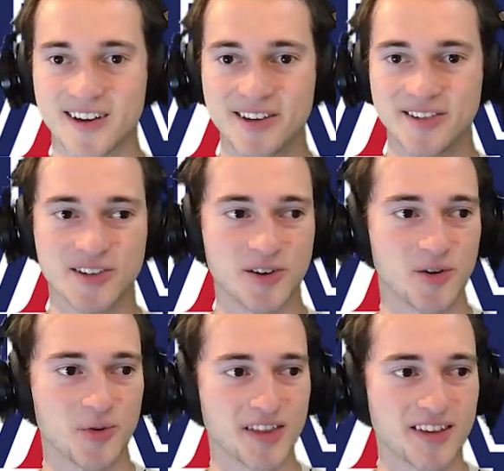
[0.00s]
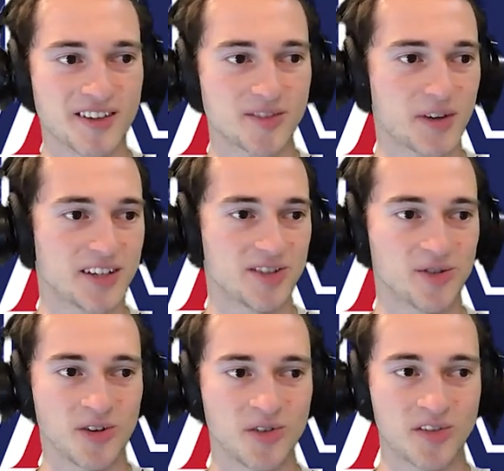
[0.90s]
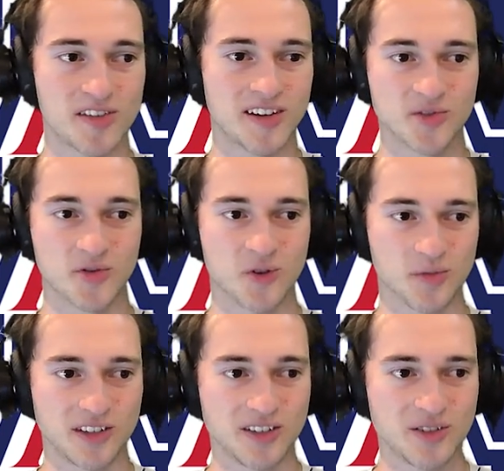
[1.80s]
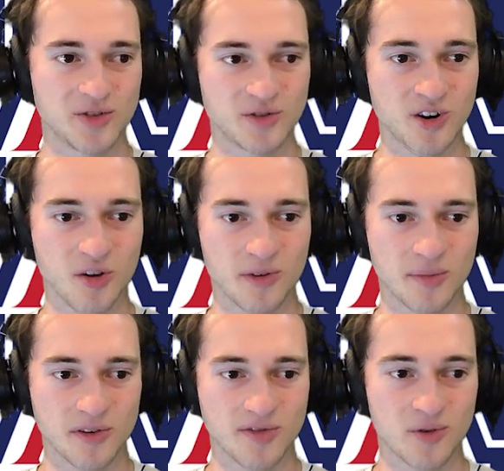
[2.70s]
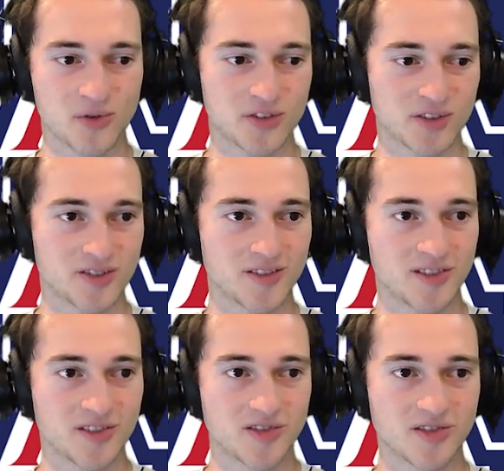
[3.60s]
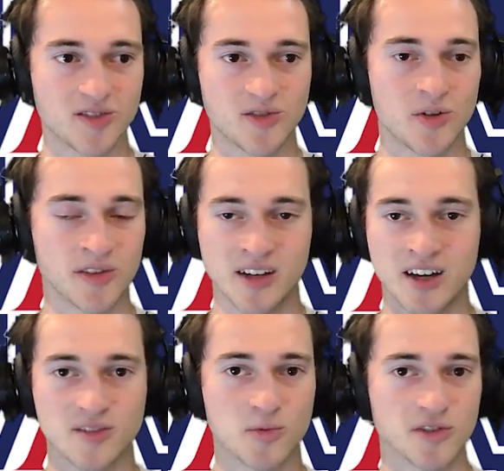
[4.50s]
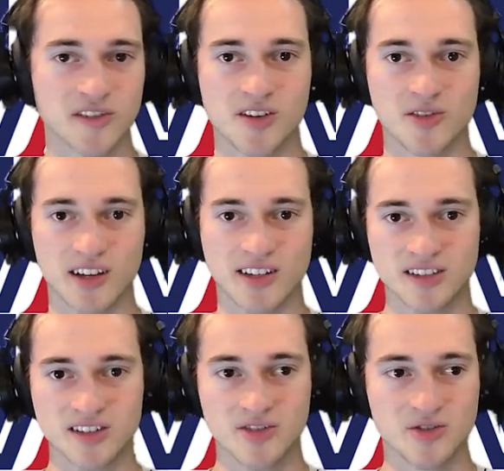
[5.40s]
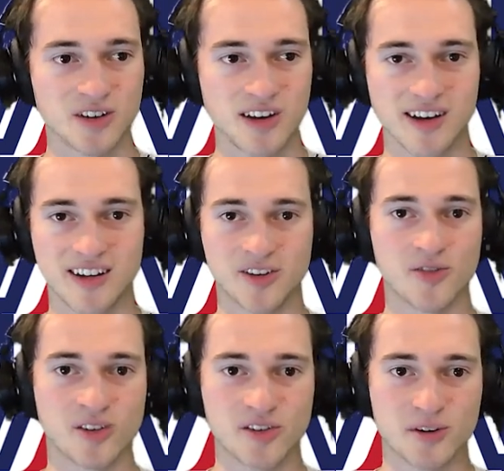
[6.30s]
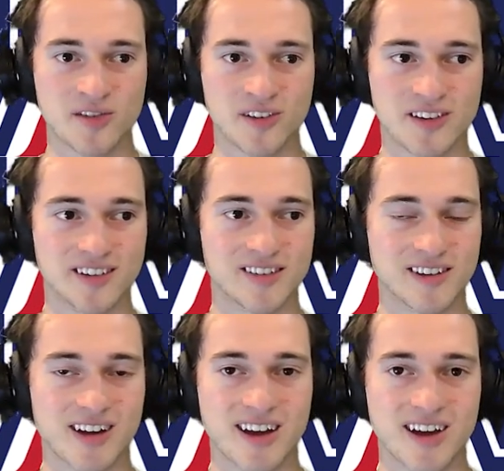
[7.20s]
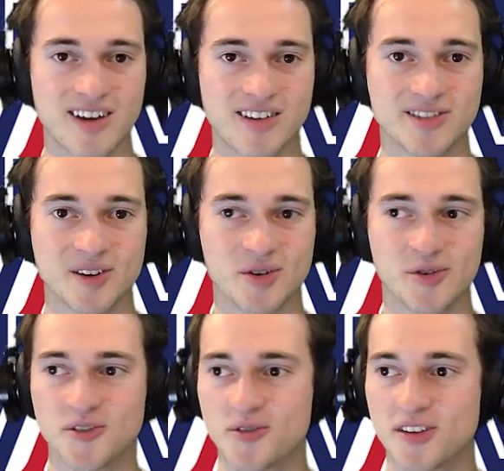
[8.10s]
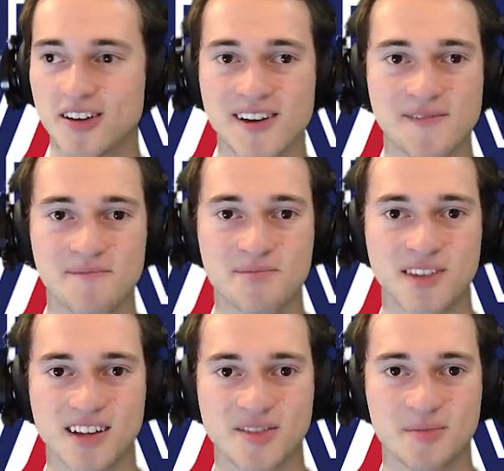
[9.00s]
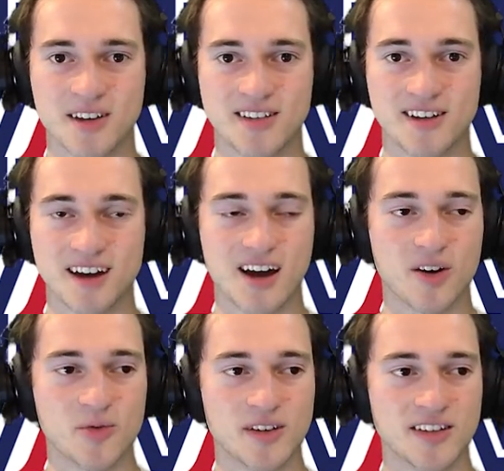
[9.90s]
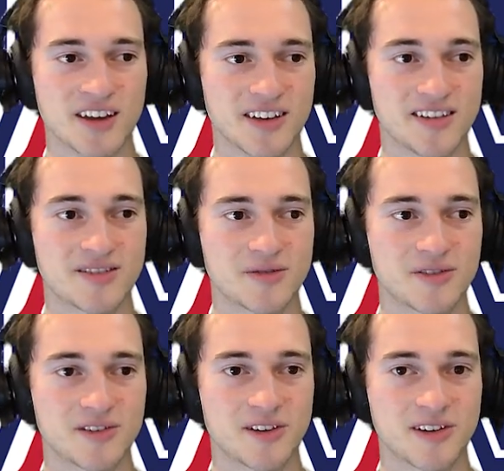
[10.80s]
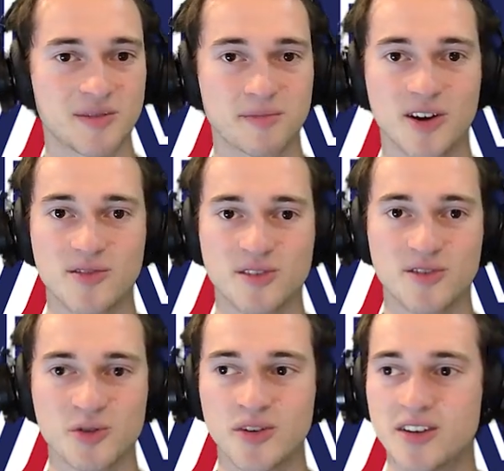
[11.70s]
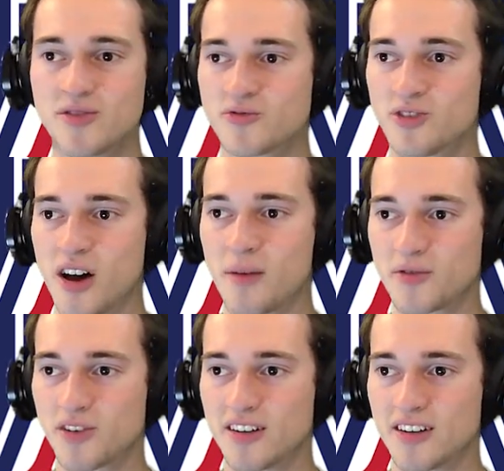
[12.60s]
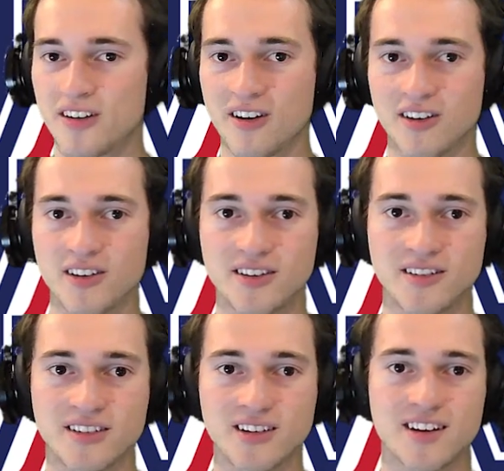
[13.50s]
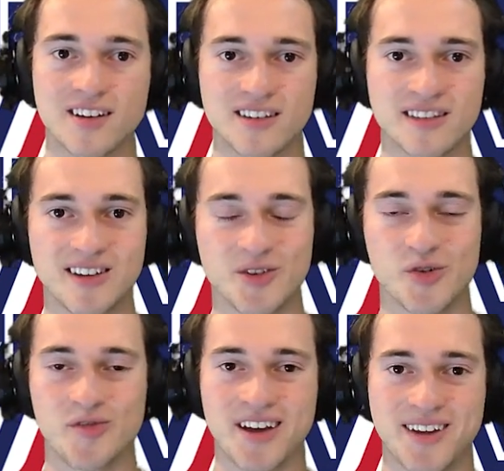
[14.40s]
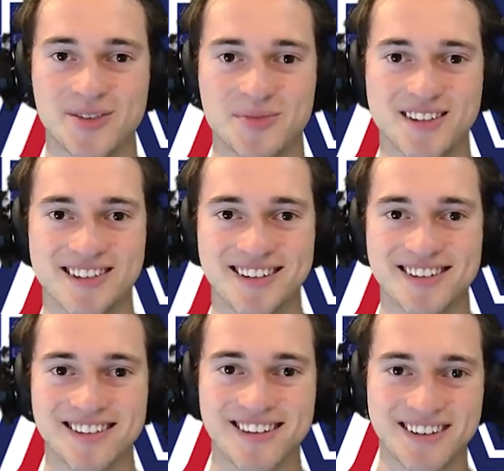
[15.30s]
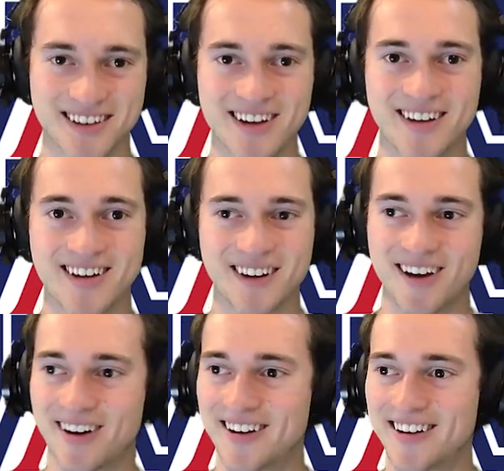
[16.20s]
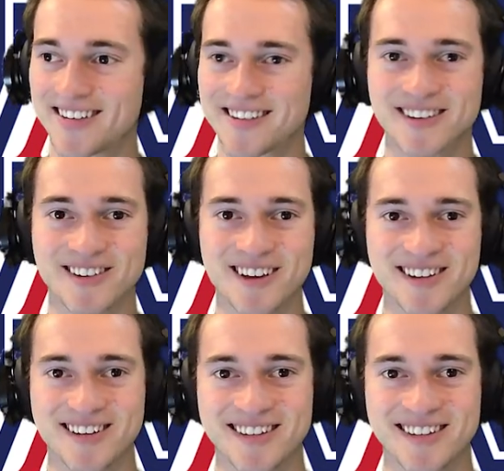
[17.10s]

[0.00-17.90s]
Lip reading: So with this, we can do all the things we normally do, open up your folders, do all the exports that you'd like to do, and it all runs perfectly. So there you go. That's been how we can get Paraview GUI up and running on the U of A HPC. All right, good luck.